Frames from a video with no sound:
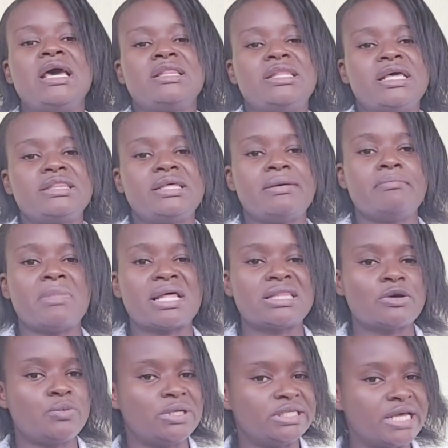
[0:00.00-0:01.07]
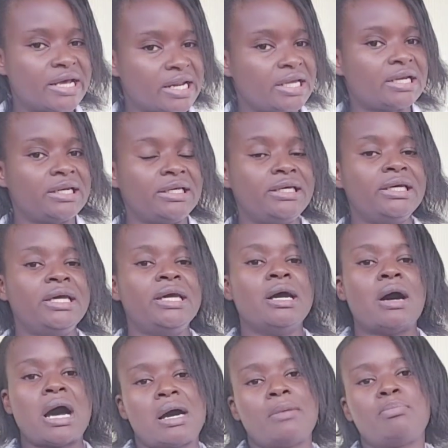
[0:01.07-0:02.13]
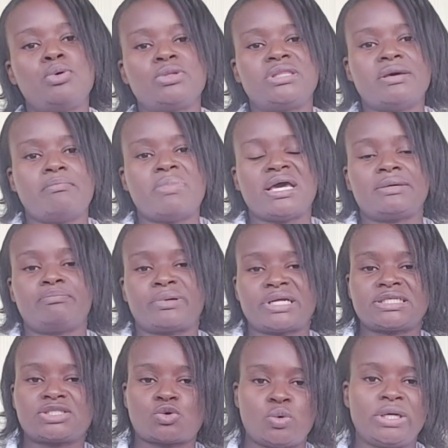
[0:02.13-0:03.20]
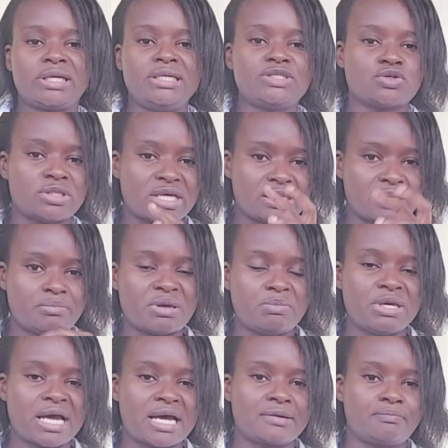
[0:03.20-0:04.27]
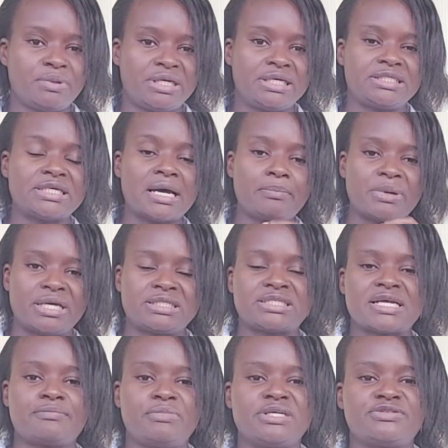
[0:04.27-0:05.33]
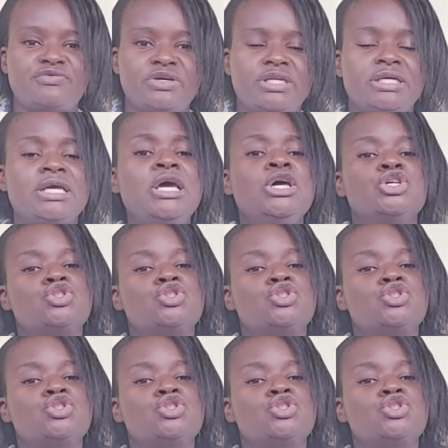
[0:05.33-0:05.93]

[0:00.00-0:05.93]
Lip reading: then the mother will directly put the breast quickly so that the baby can pick it up and start breastfeeding.